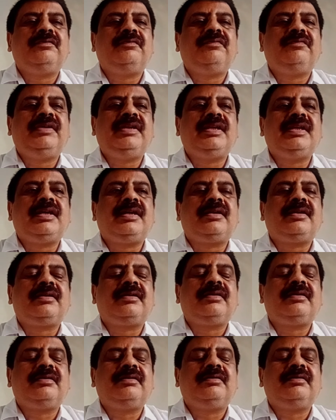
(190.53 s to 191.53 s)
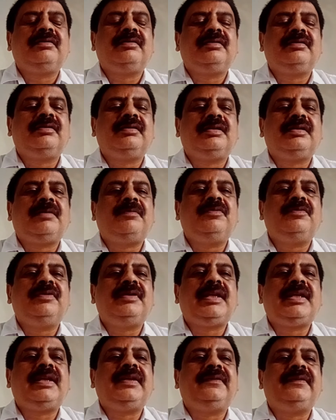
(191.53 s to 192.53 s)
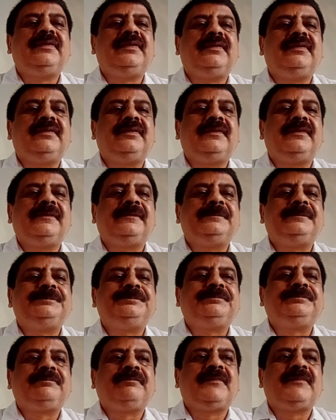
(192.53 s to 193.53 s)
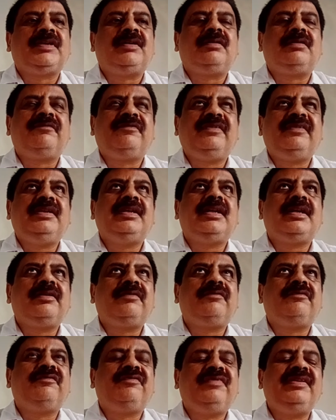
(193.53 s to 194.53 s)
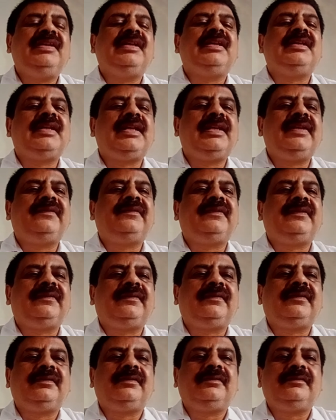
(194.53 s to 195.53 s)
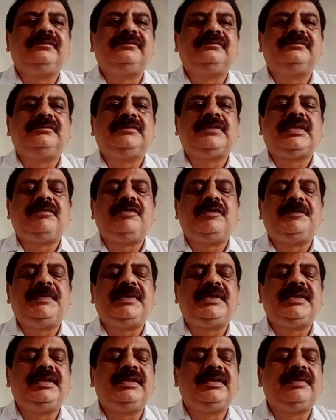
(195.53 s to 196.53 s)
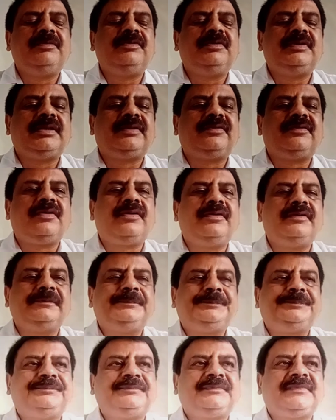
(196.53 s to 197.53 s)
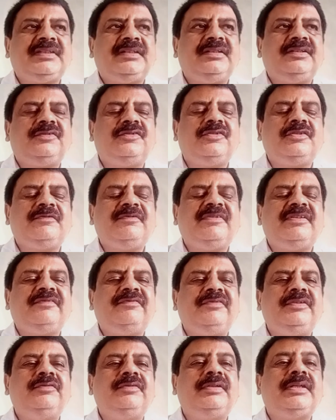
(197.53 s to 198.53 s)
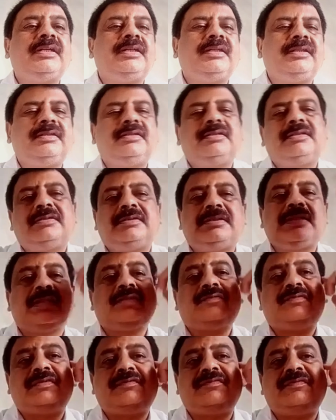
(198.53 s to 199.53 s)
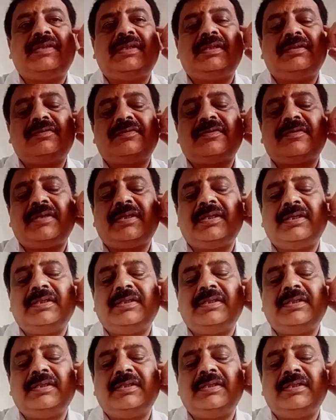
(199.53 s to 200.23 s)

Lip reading: VRW analysis or VRV analysis. I'm speaking W, that's wrong. Research based view, yeah, starts with V. Sorry.